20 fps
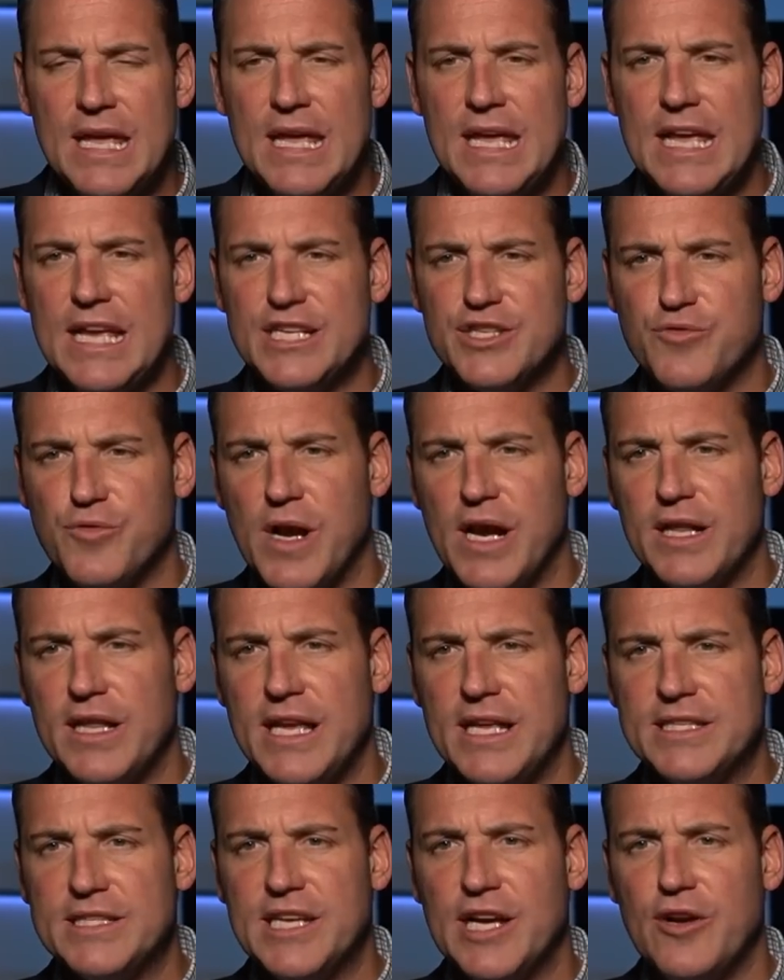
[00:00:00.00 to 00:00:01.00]

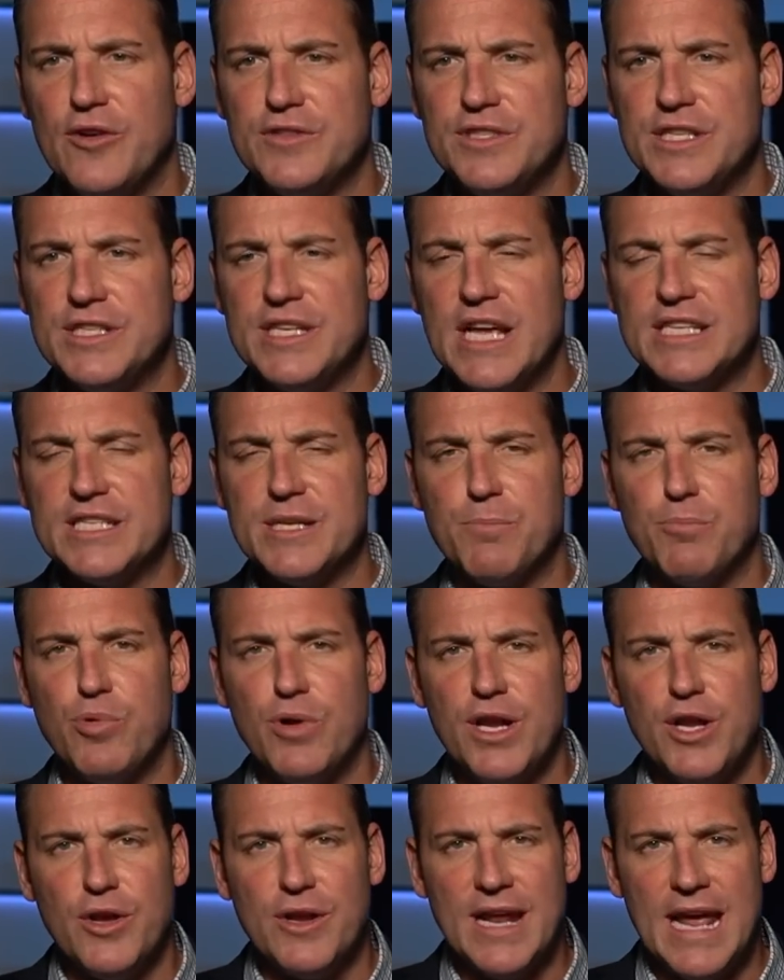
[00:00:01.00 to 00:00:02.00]
Israeli intelligence has a
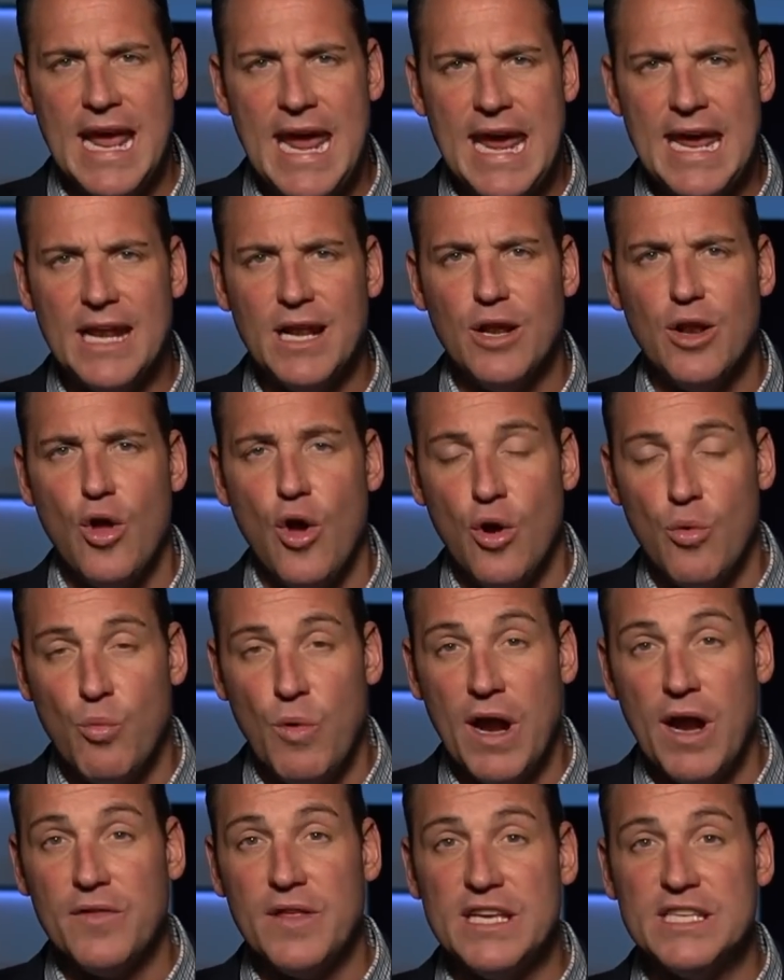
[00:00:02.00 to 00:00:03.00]
pretty good handle on
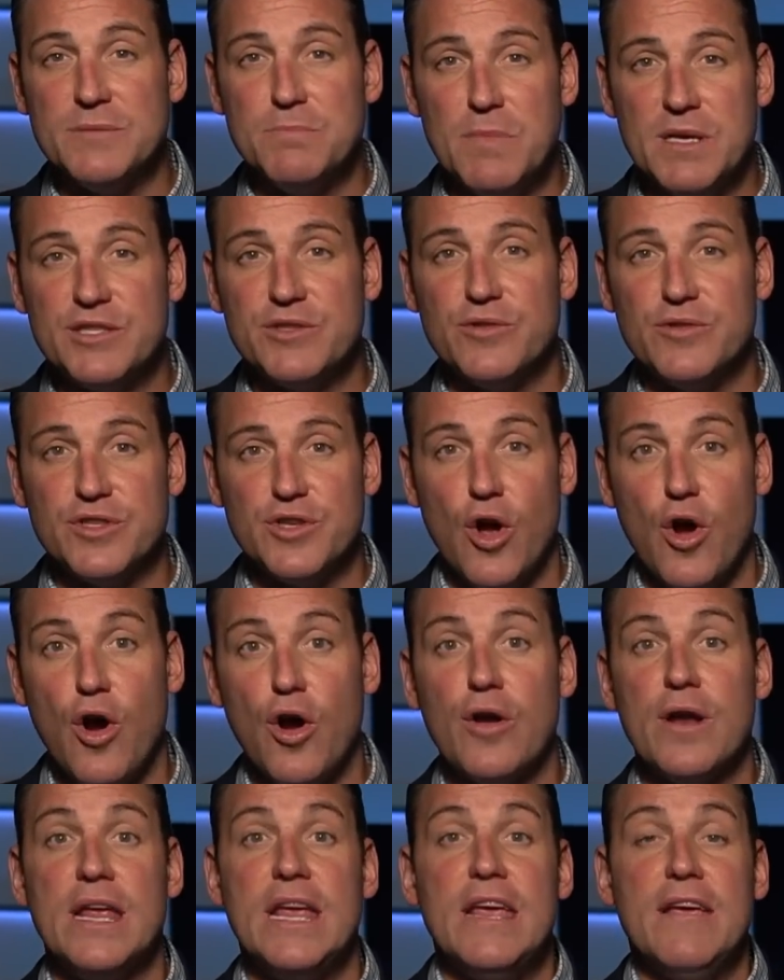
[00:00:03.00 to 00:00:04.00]
where these missiles
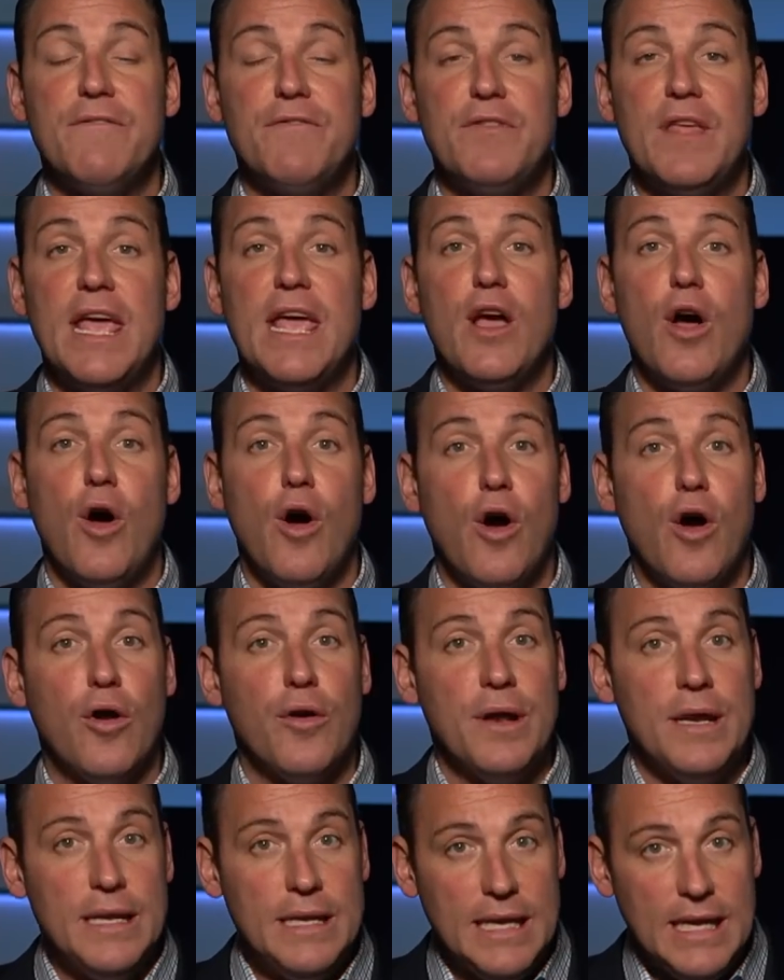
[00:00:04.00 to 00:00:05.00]
are, if they
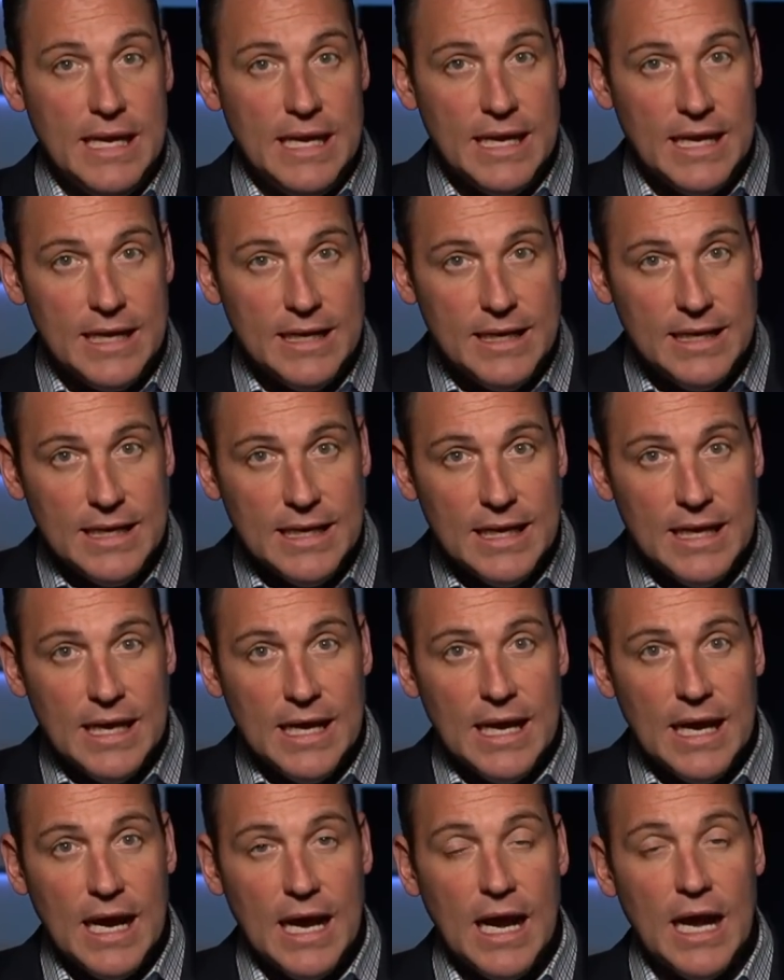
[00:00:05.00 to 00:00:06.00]
are indeed
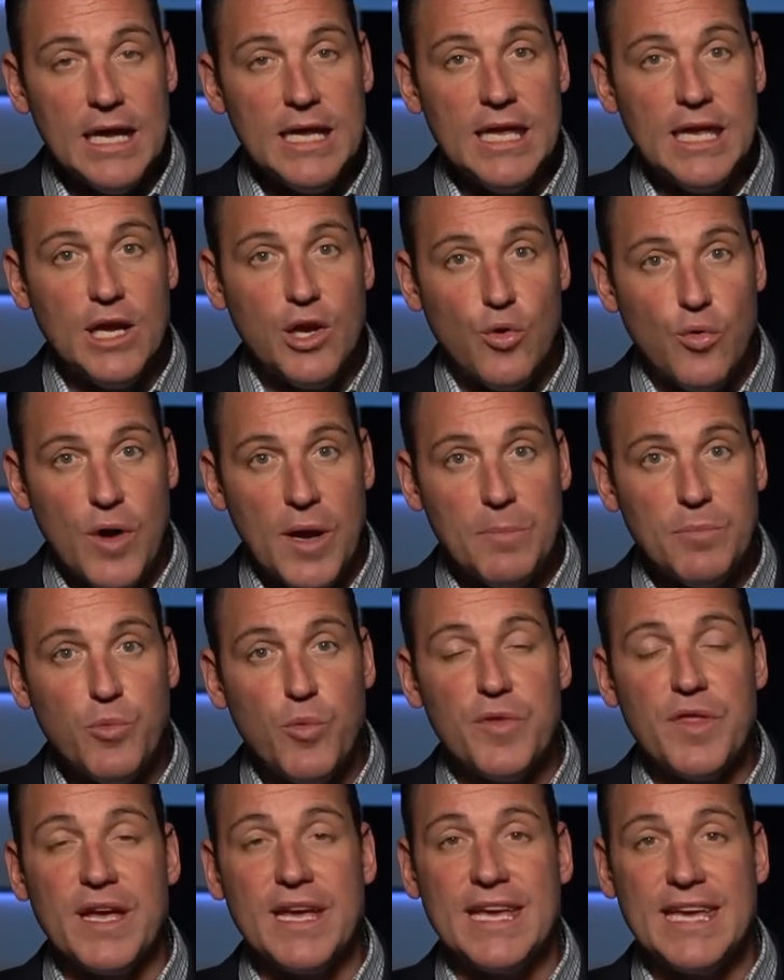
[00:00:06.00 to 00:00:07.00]
equipped
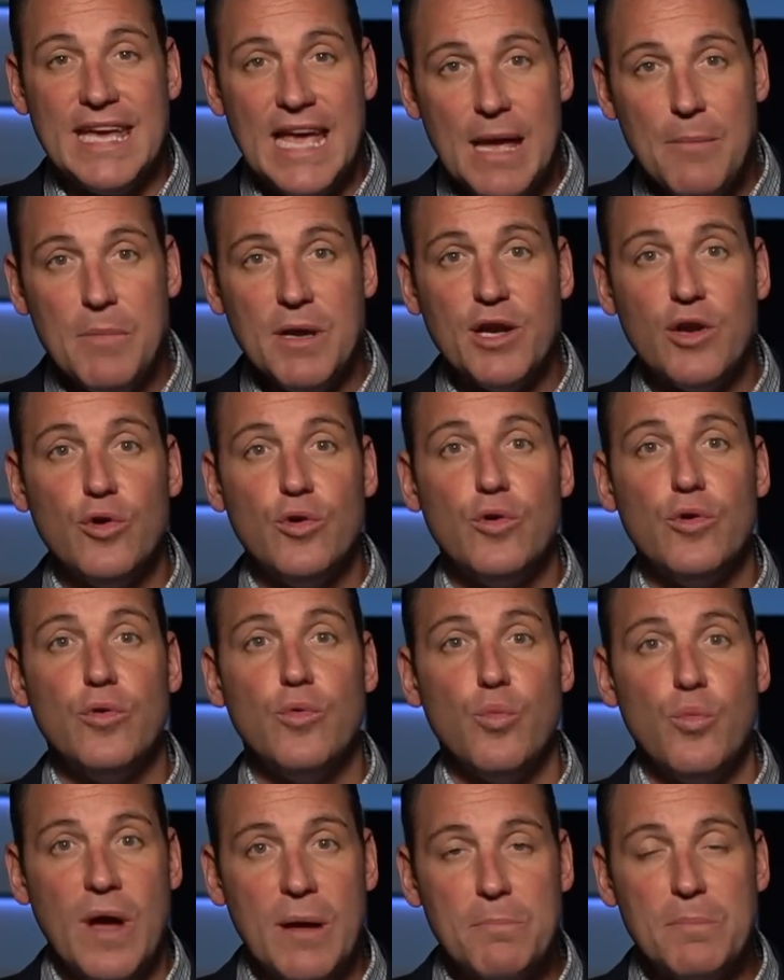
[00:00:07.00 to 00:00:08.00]
with a
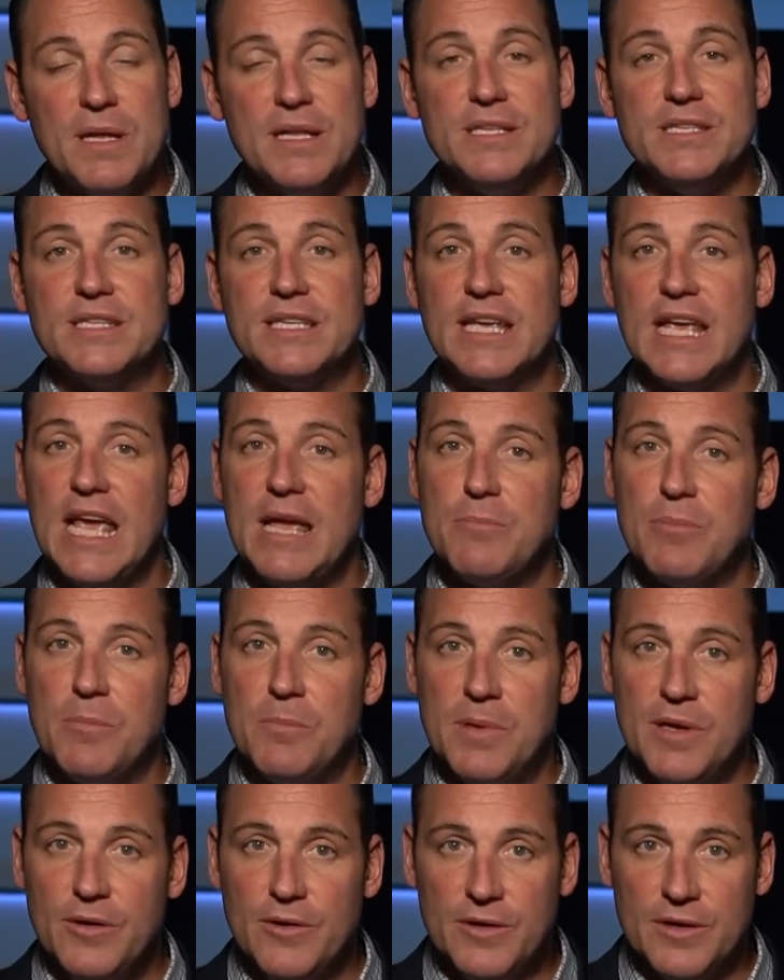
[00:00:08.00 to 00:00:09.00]
chemical weapons
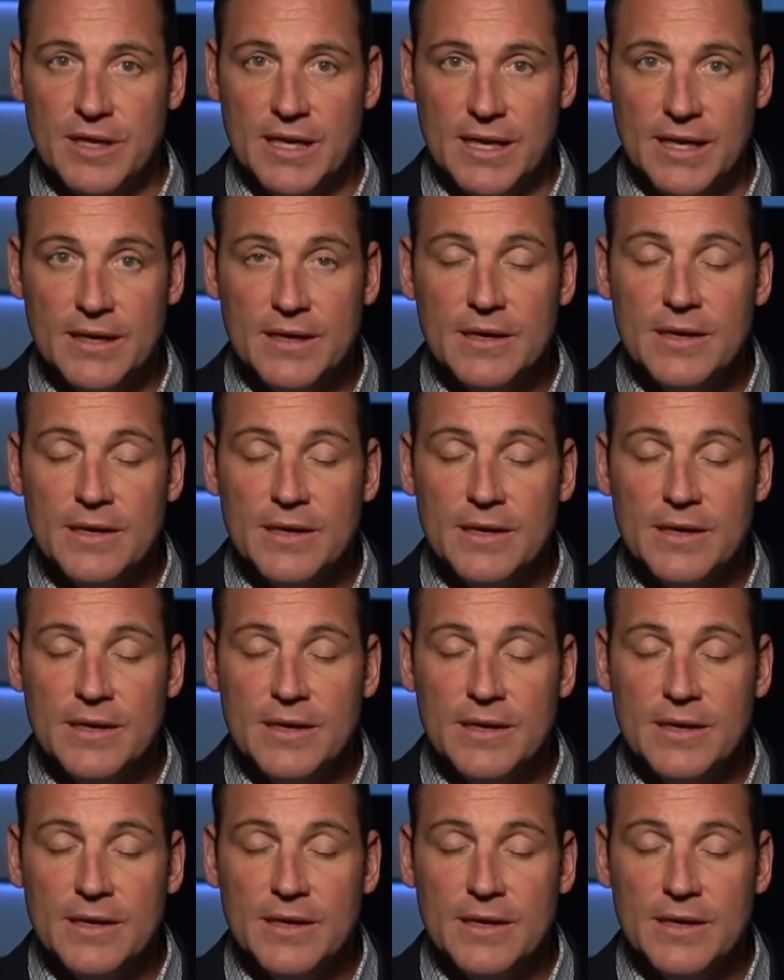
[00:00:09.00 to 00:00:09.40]
capability.